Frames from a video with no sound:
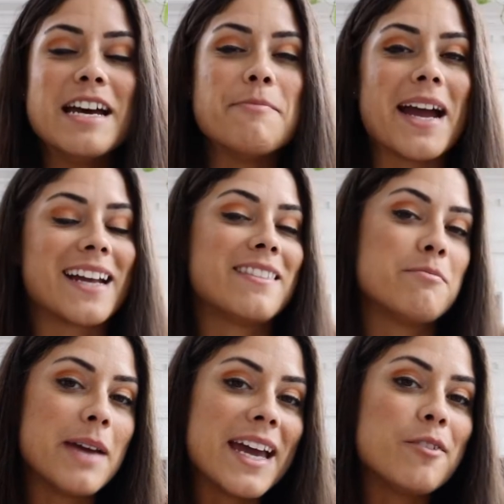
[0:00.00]
back in the
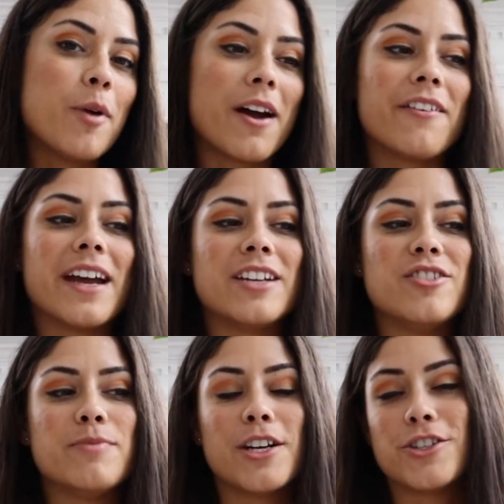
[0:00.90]
bed while I
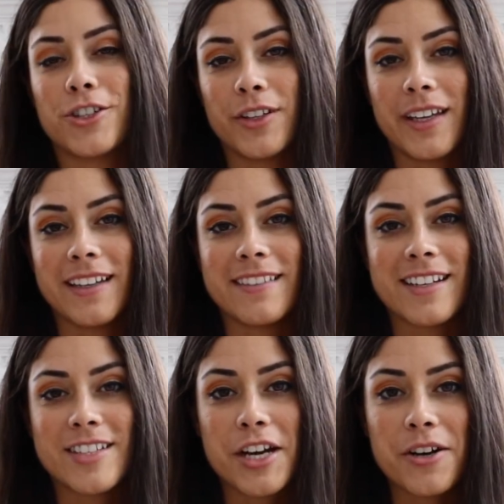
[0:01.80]
do my journaling.
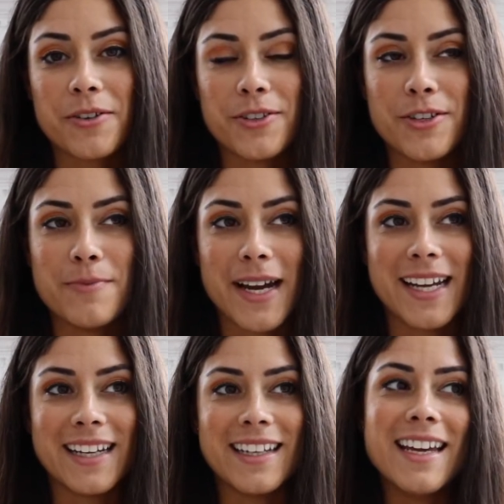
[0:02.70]
That's how you
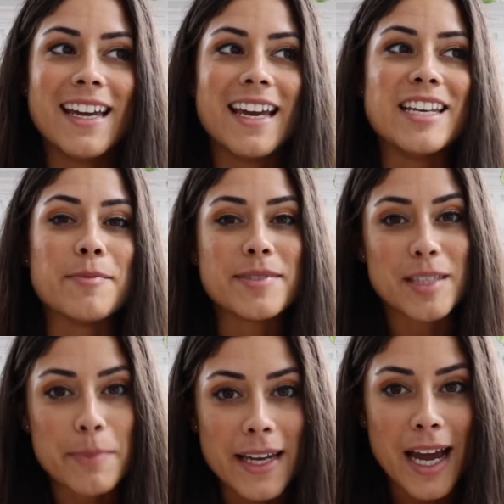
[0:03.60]
might end up
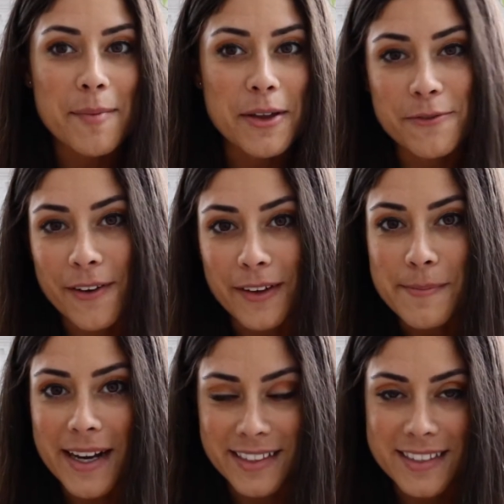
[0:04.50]
slipping up and falling
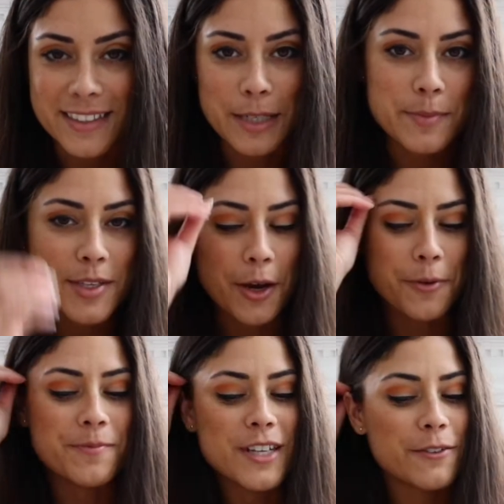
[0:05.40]
back asleep.
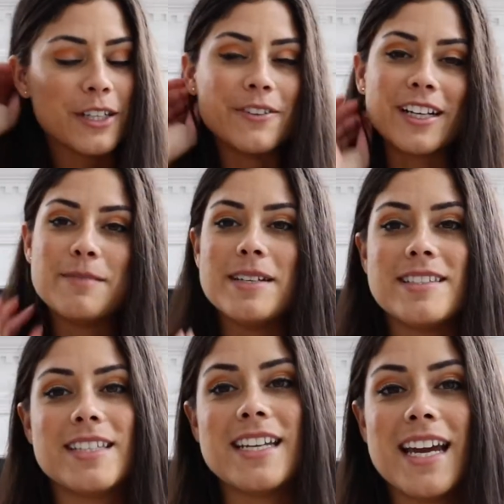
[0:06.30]
So definitely recommend
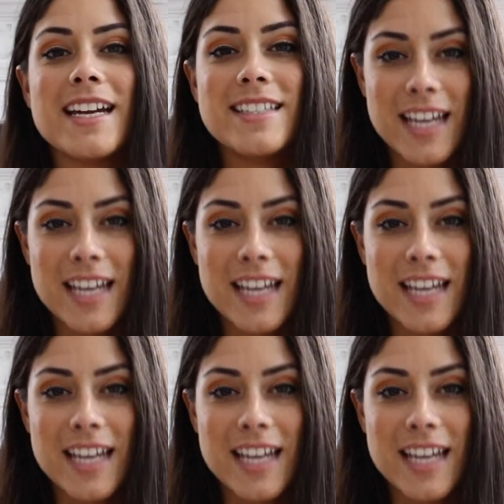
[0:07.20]
sitting at a